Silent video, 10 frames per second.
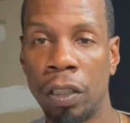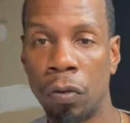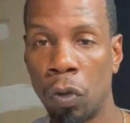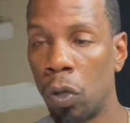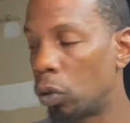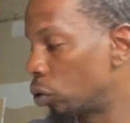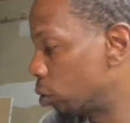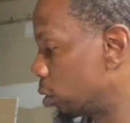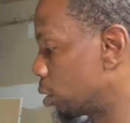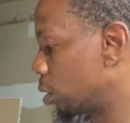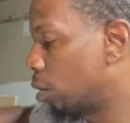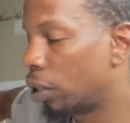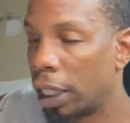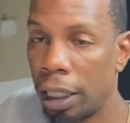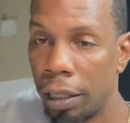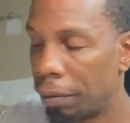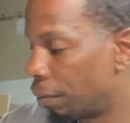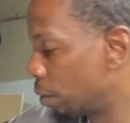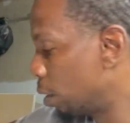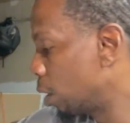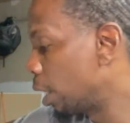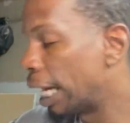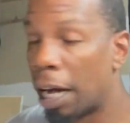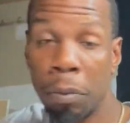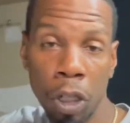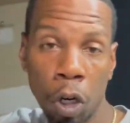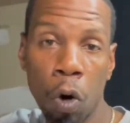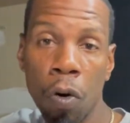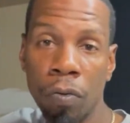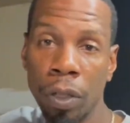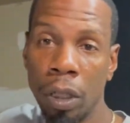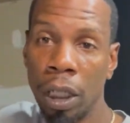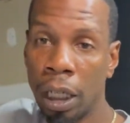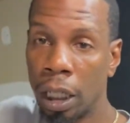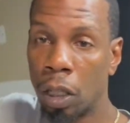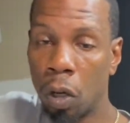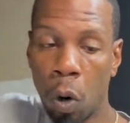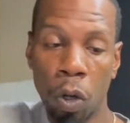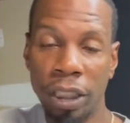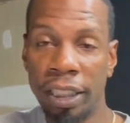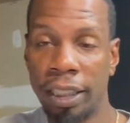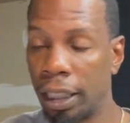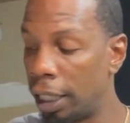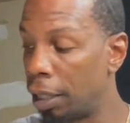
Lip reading: rolls, okay? Now, I'm gonna go over all these